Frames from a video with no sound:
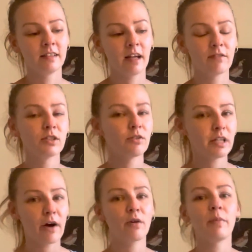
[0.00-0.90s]
I've slowed
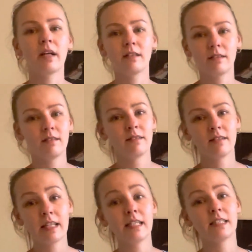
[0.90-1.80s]
down a bit
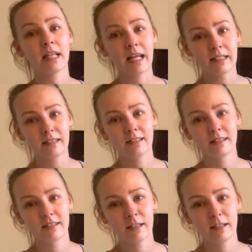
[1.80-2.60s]
these days,